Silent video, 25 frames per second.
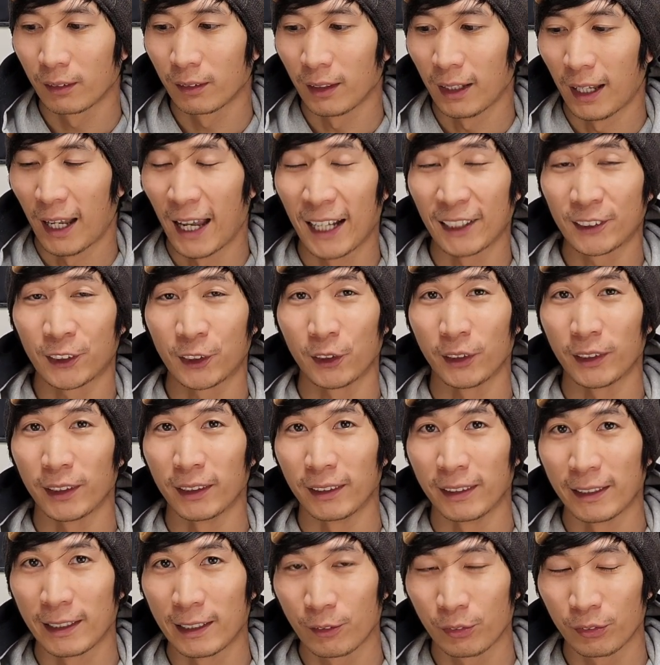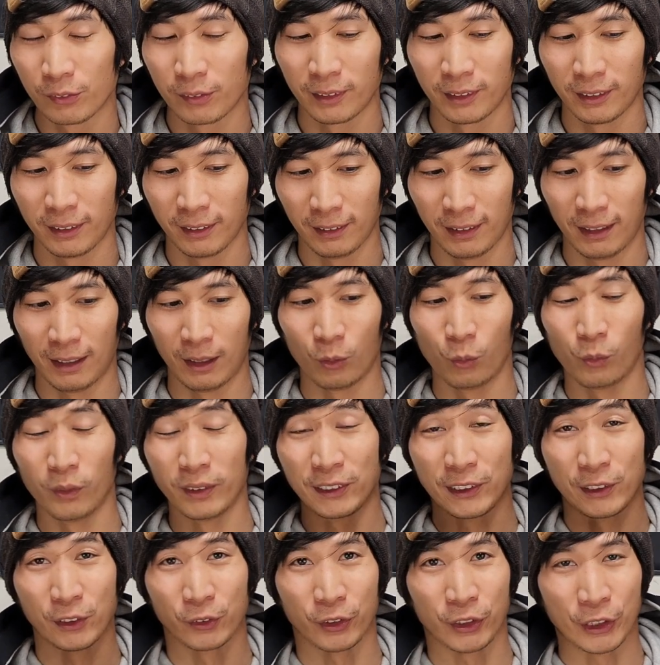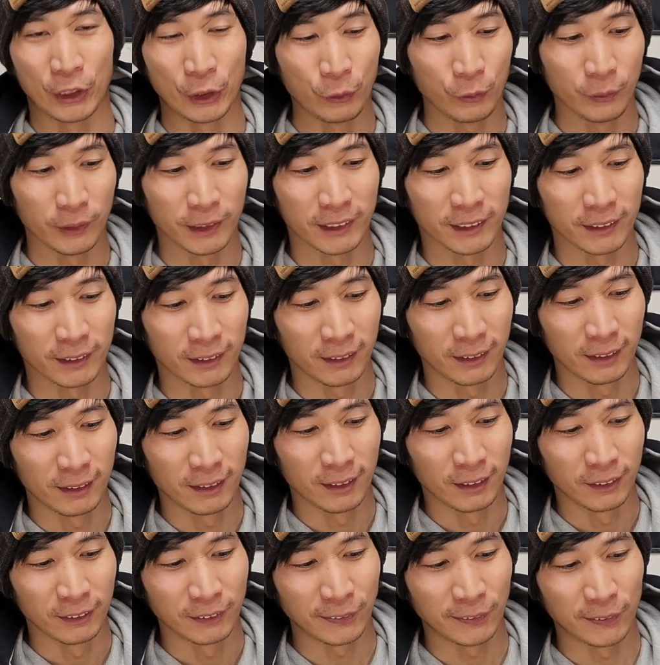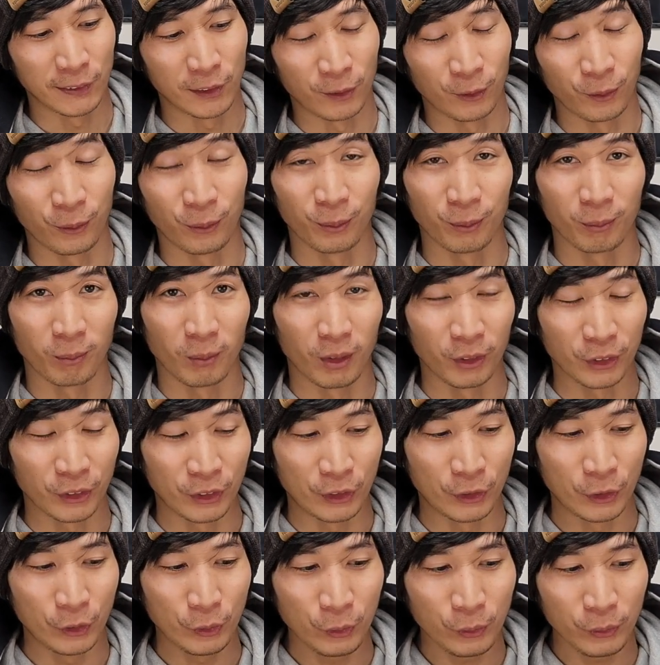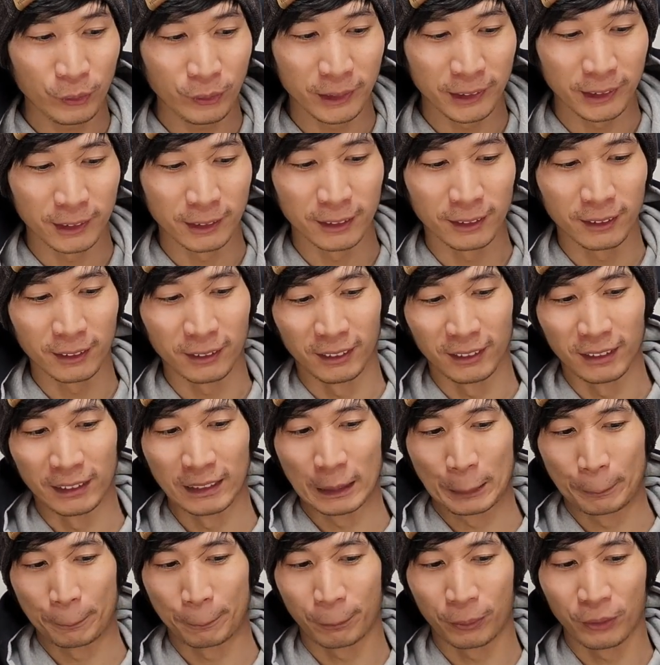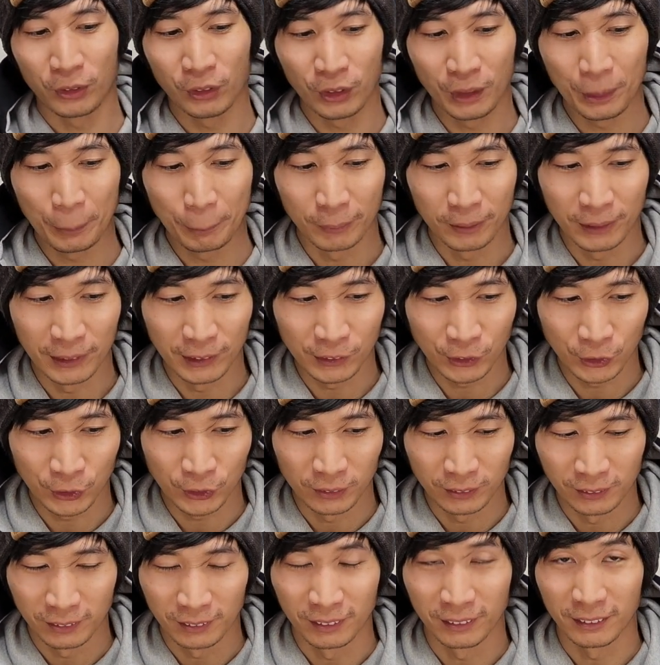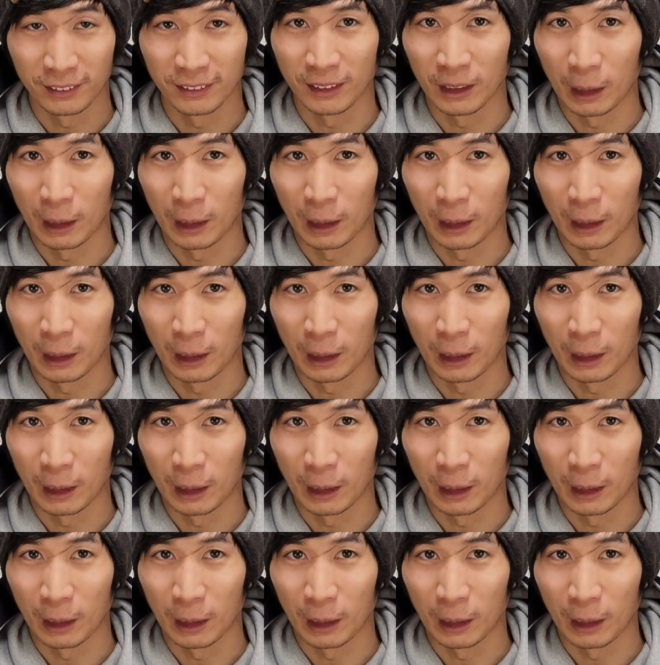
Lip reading: actually left and went to Acuity. So Acuity is pretty much the